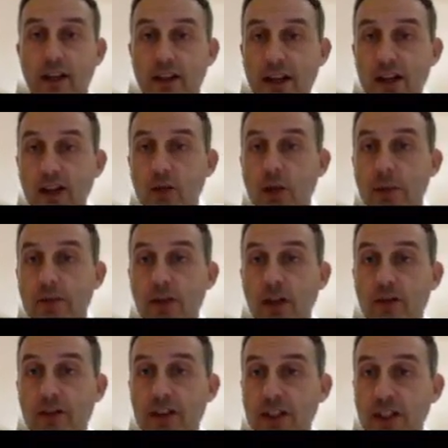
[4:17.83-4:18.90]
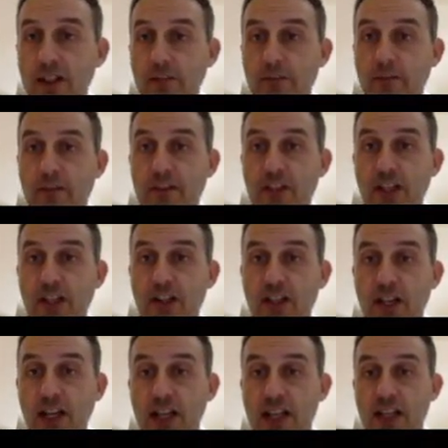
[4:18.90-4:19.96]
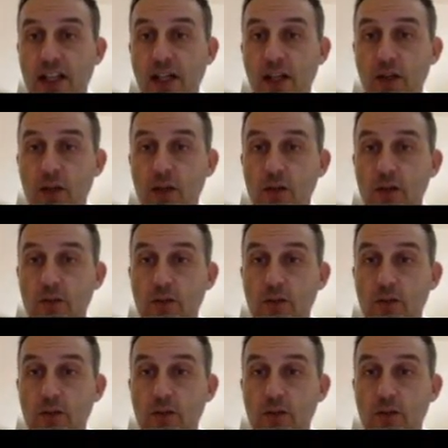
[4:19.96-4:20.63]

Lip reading: 1,000 website visitors, SEO